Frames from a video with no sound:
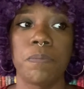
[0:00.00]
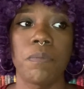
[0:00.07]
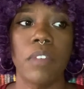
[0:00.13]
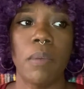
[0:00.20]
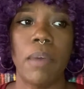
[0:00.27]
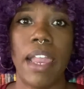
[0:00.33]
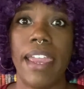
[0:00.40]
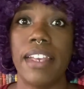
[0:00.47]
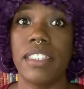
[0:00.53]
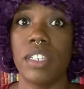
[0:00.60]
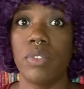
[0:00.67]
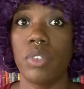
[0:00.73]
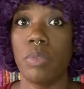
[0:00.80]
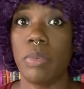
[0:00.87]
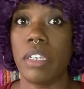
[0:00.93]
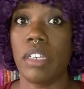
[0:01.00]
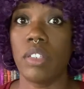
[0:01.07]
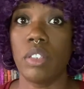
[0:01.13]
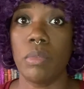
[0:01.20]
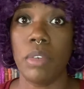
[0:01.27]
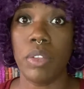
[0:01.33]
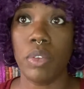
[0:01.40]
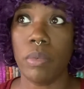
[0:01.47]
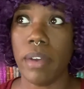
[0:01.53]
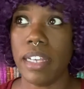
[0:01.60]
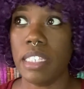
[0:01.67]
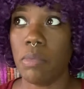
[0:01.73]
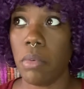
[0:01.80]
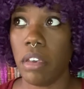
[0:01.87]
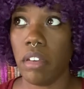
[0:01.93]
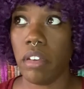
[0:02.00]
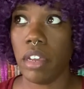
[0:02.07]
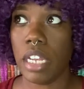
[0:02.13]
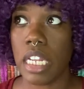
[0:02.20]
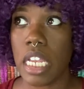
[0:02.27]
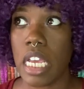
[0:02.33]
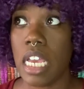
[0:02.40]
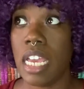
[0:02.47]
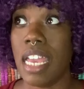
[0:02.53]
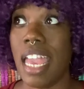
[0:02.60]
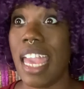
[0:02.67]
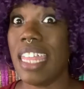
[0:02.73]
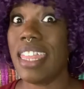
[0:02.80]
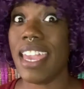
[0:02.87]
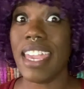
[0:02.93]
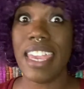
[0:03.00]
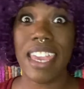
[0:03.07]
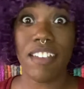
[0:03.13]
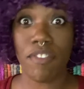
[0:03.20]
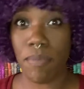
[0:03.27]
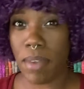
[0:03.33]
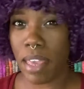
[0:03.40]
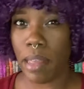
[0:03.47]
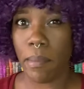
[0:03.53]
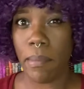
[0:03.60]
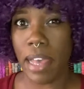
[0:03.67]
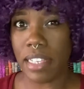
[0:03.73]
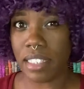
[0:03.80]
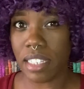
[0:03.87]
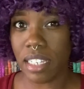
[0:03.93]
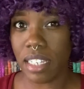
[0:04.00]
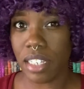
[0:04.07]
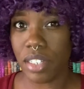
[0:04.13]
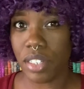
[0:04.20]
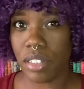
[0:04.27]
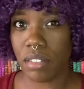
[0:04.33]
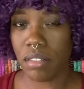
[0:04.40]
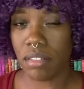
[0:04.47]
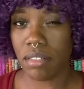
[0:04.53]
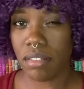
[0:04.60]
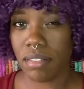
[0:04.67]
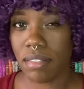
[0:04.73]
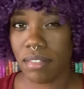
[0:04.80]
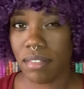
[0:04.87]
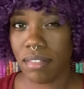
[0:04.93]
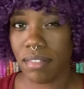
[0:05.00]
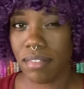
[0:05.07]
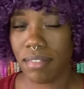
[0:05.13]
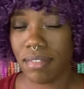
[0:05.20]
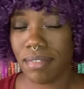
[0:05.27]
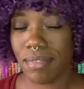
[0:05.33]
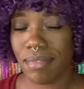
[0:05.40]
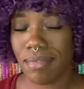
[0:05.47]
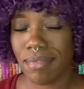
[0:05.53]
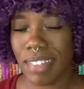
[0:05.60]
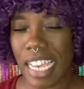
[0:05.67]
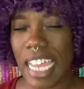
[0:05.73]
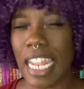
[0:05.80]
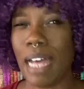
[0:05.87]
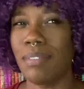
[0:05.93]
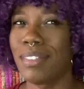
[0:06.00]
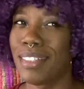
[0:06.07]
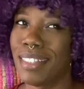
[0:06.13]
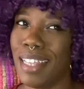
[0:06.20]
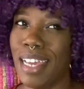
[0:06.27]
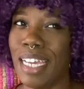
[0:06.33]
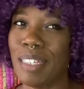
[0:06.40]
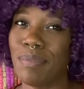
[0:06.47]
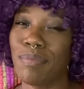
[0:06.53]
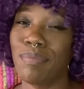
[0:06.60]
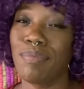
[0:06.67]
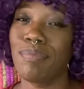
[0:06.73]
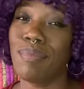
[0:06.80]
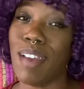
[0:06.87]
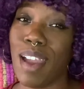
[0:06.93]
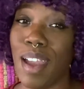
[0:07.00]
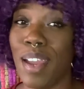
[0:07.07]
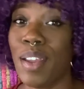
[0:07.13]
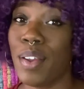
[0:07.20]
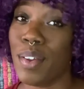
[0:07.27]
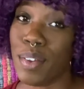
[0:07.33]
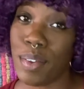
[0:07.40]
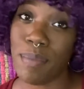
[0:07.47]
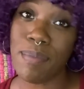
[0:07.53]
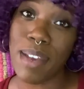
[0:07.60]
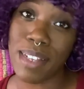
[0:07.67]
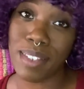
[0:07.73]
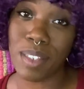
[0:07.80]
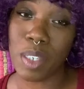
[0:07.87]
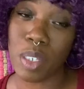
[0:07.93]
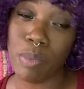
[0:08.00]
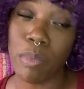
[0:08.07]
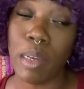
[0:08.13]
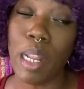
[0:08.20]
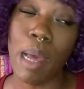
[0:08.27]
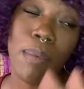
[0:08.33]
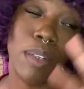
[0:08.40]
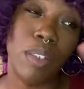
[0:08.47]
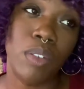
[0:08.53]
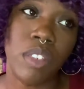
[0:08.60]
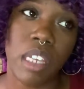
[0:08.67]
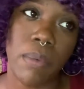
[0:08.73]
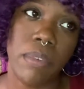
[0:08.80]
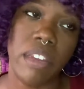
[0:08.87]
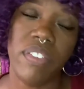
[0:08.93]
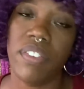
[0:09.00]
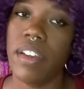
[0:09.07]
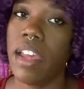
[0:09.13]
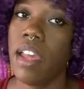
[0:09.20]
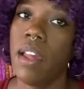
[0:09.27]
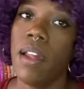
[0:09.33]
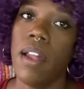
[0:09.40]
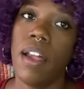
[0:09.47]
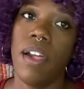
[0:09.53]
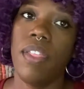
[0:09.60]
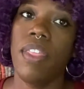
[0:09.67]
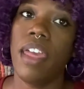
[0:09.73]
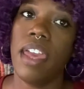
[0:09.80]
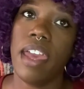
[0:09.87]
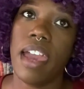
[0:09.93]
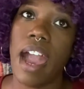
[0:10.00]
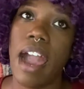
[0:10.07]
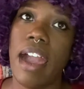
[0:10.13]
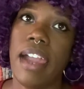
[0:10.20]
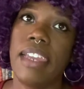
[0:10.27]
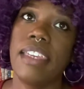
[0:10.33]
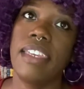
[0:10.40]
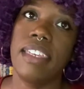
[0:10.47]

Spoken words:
my ancestors speaking to me through my spirit, and they give me a message, and I'm just like, I hear your message, but I'm gonna do something different, then I